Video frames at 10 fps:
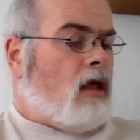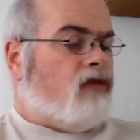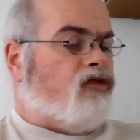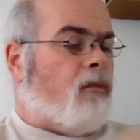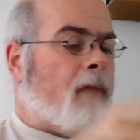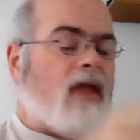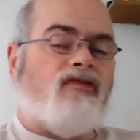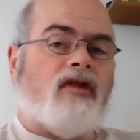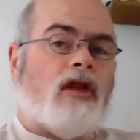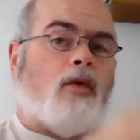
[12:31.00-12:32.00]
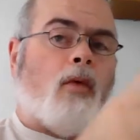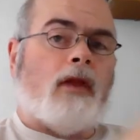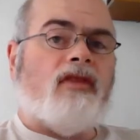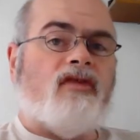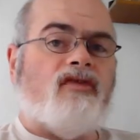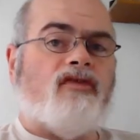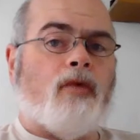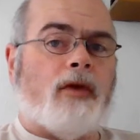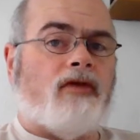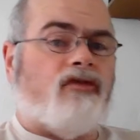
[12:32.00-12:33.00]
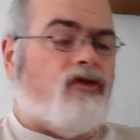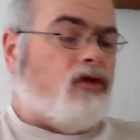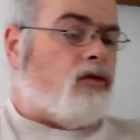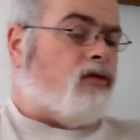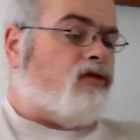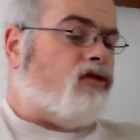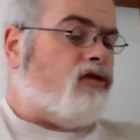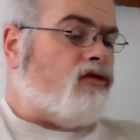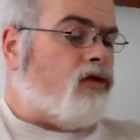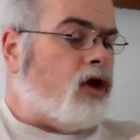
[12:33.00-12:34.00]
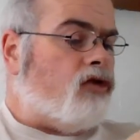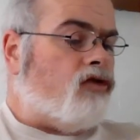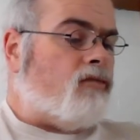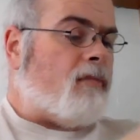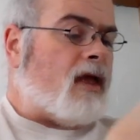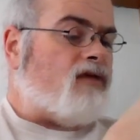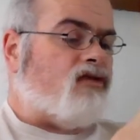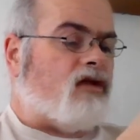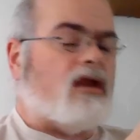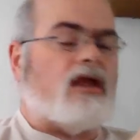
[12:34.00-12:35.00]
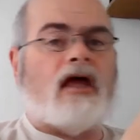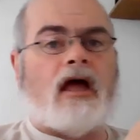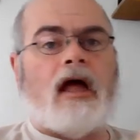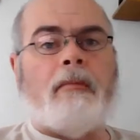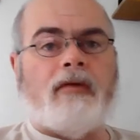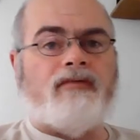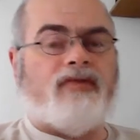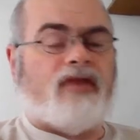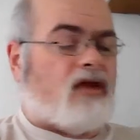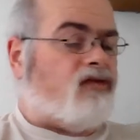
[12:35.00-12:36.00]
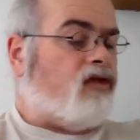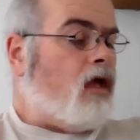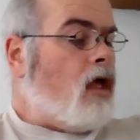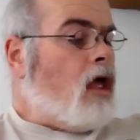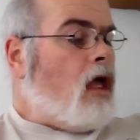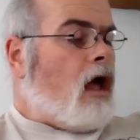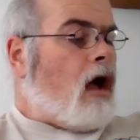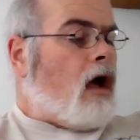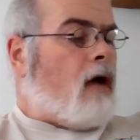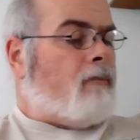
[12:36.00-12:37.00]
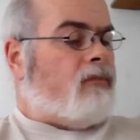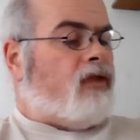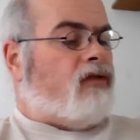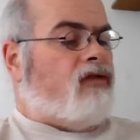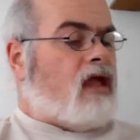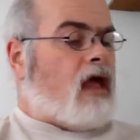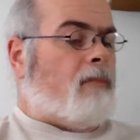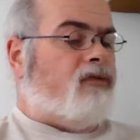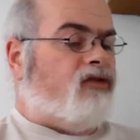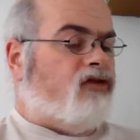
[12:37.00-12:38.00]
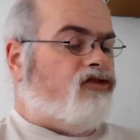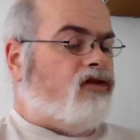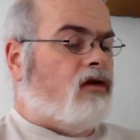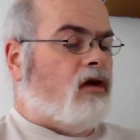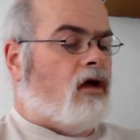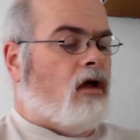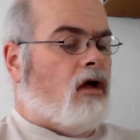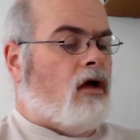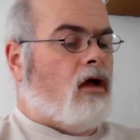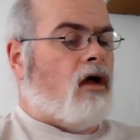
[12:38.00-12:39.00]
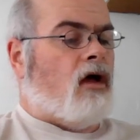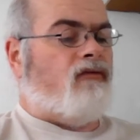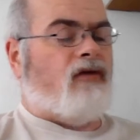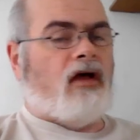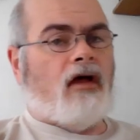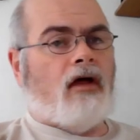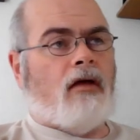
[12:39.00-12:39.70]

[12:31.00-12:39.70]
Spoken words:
So basically, what this is going to do is it's going to do basically a couple of things. The decomposition of